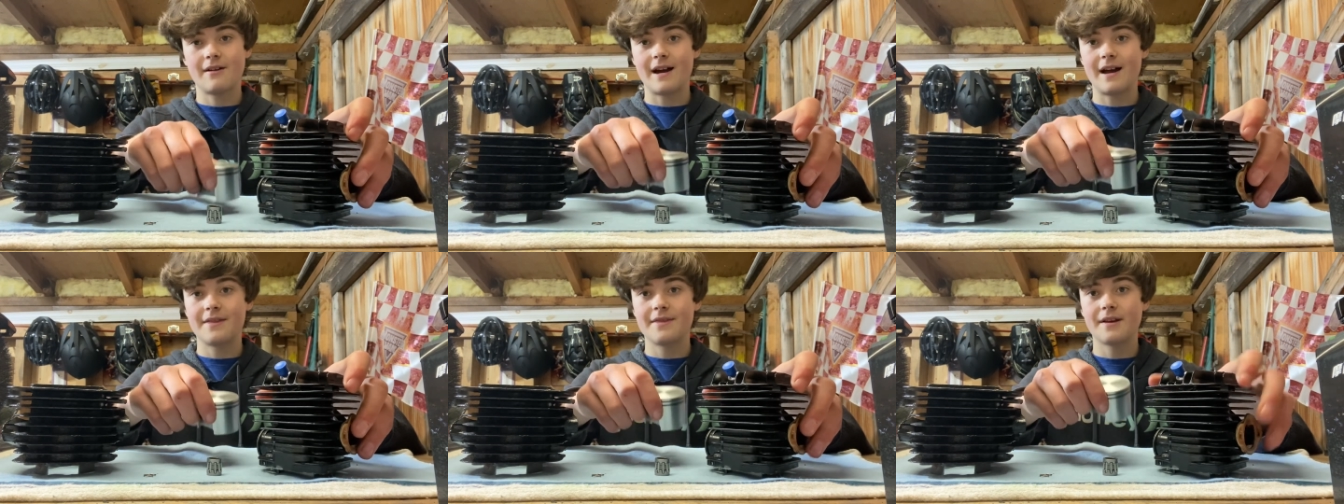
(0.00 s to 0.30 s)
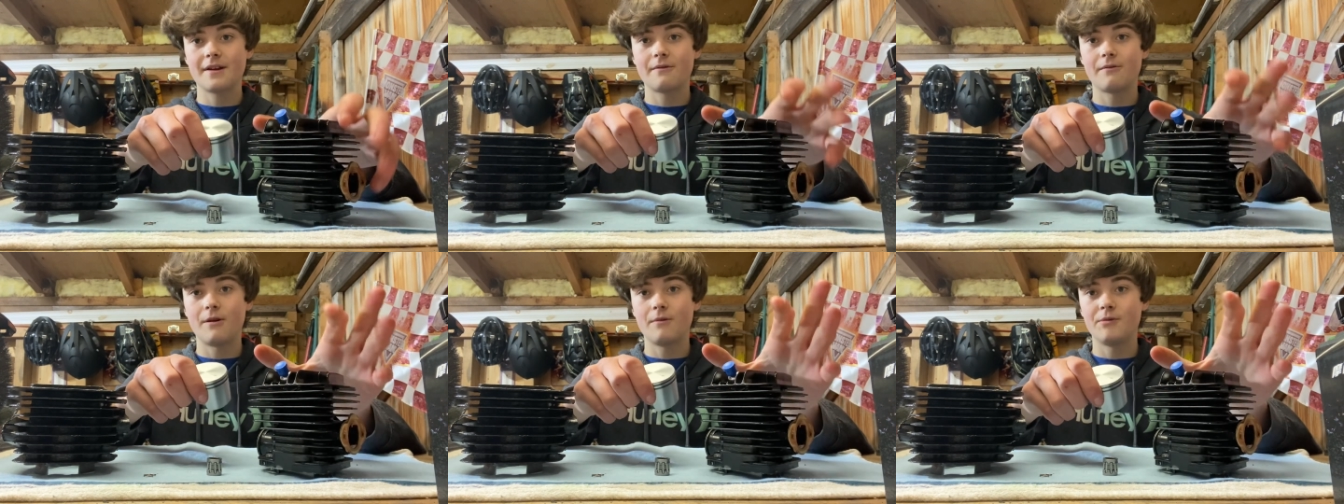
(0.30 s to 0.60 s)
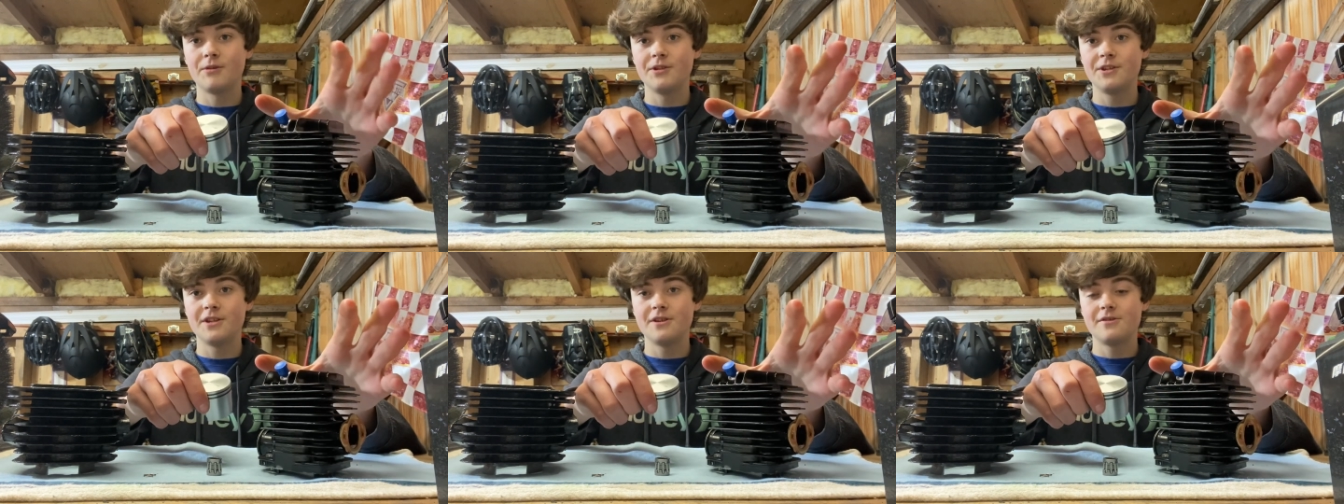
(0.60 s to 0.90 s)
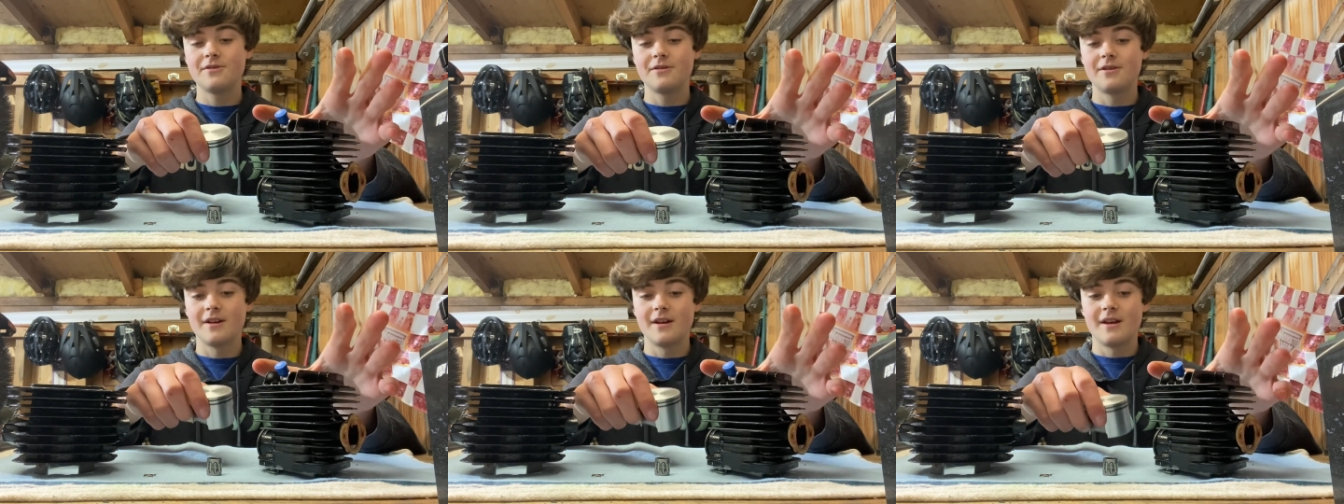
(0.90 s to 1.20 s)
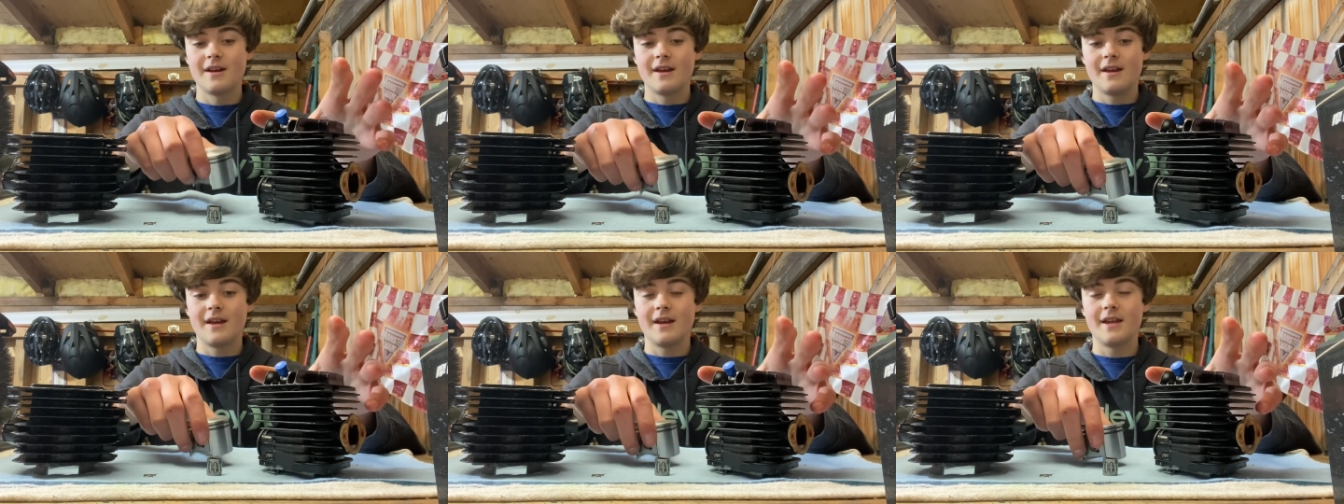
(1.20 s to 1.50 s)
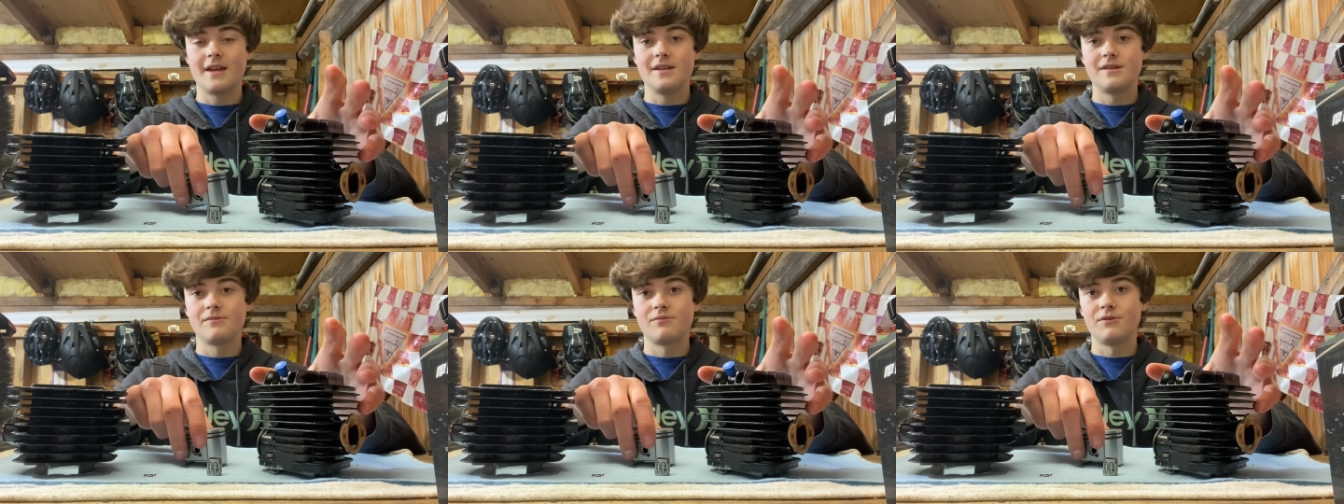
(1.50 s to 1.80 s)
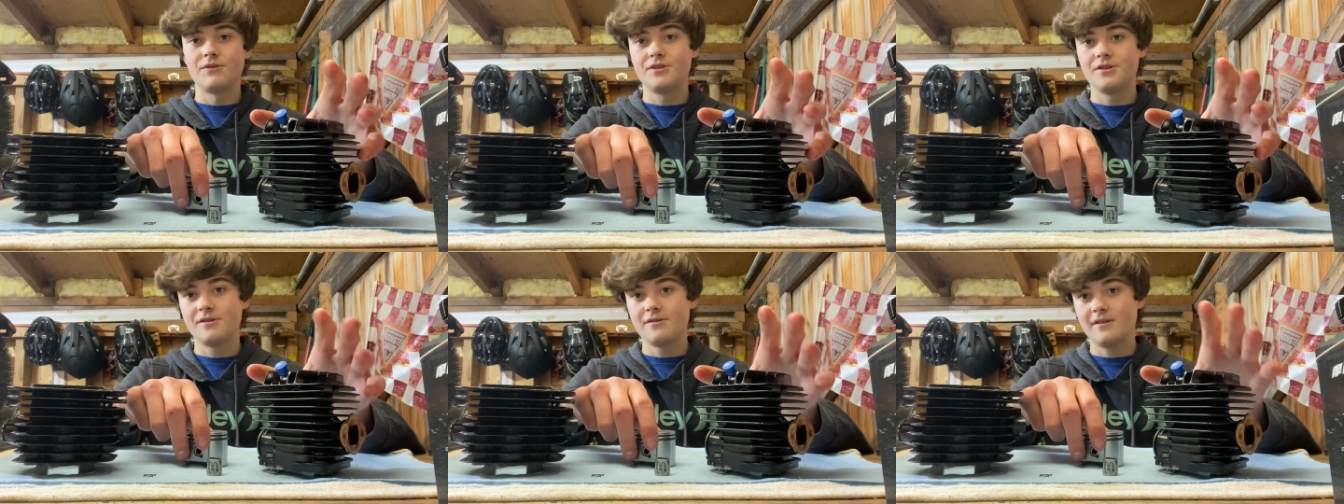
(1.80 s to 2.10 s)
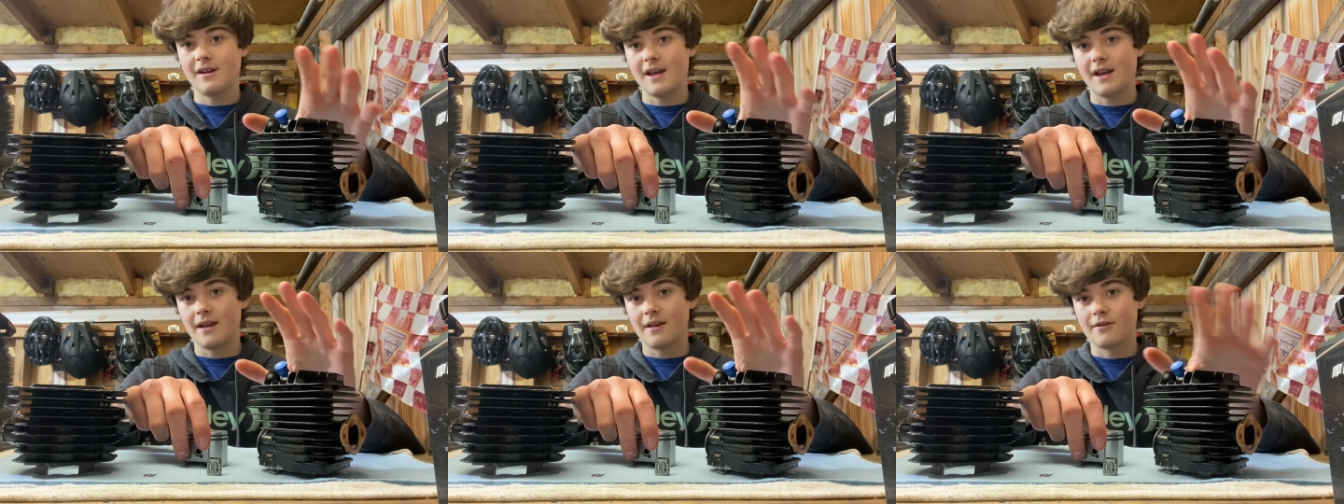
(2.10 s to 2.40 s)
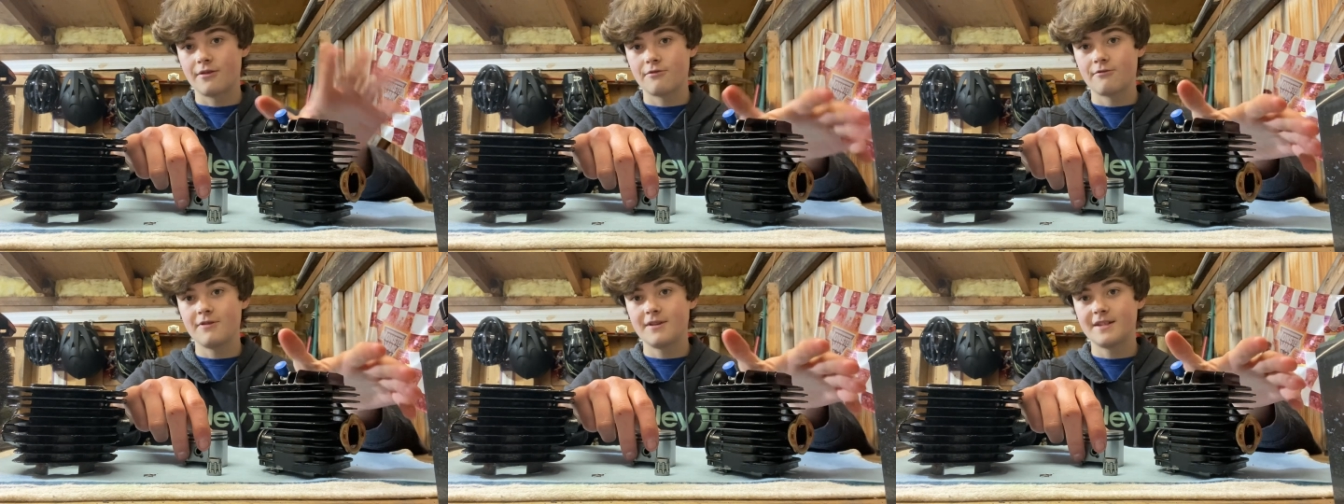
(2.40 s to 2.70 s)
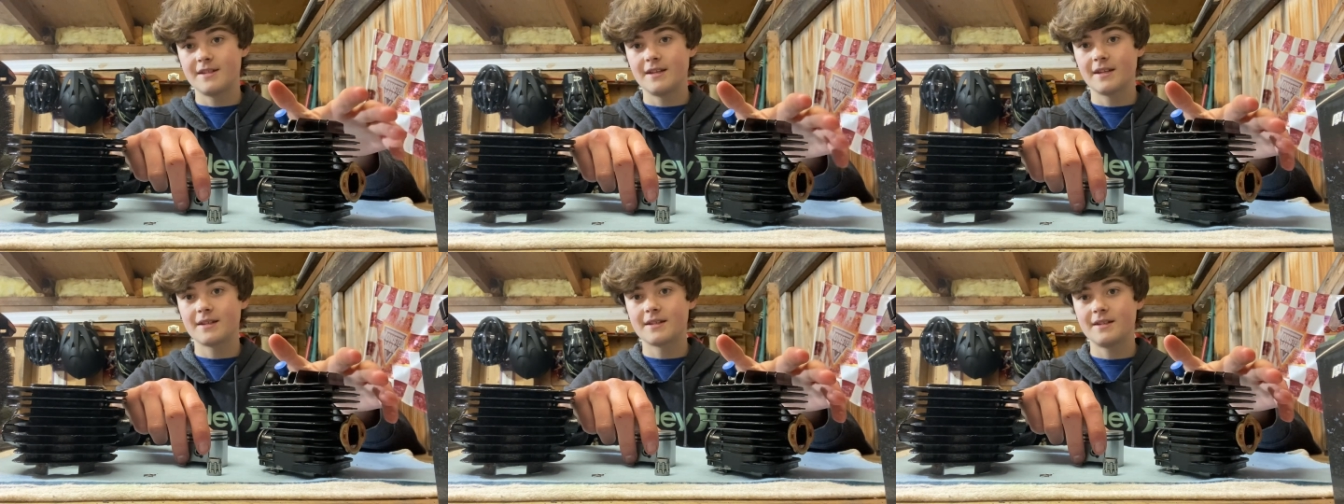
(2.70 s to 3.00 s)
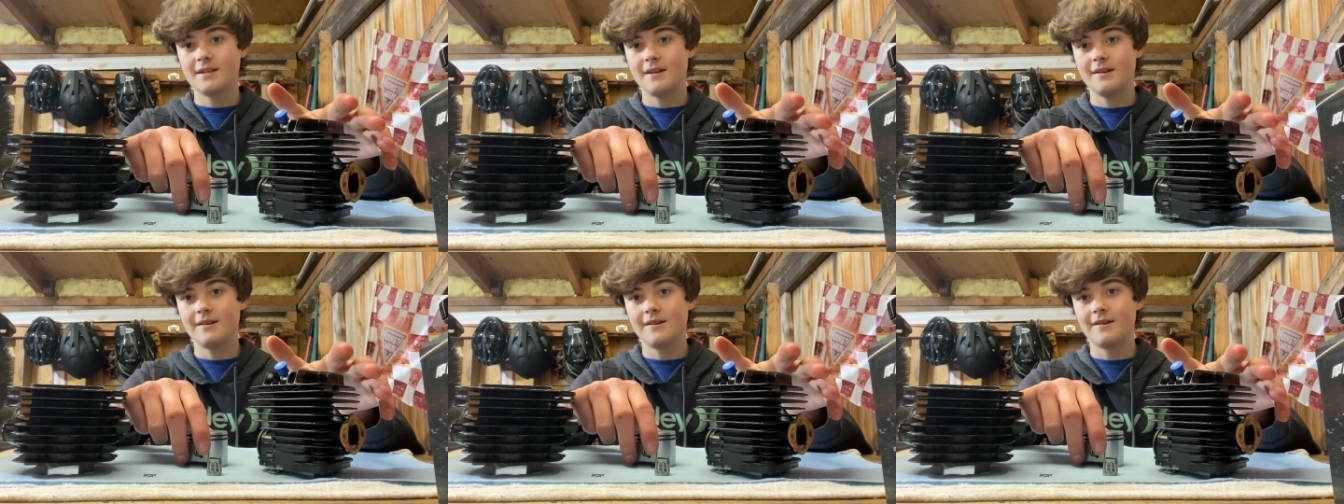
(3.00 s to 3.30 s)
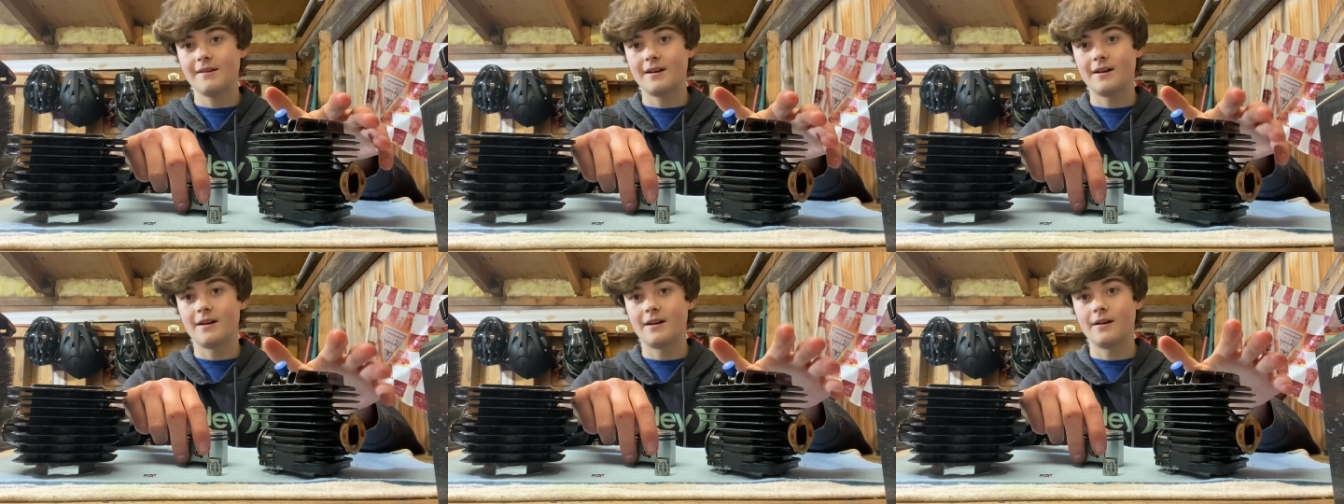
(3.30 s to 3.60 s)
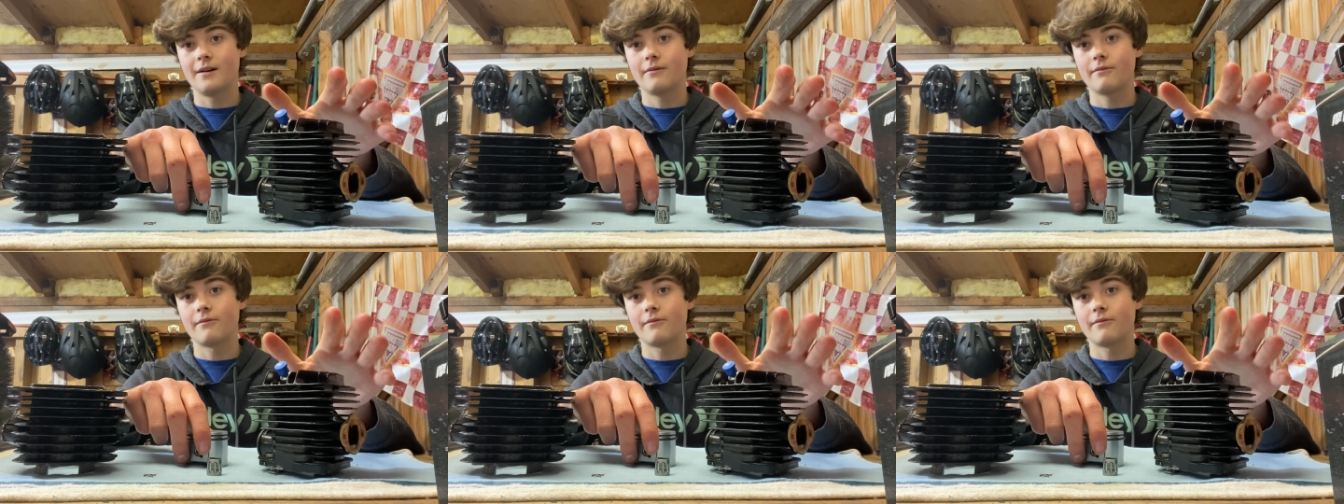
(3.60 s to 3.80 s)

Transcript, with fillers: I think what we'll do is we'll do a 360 uh,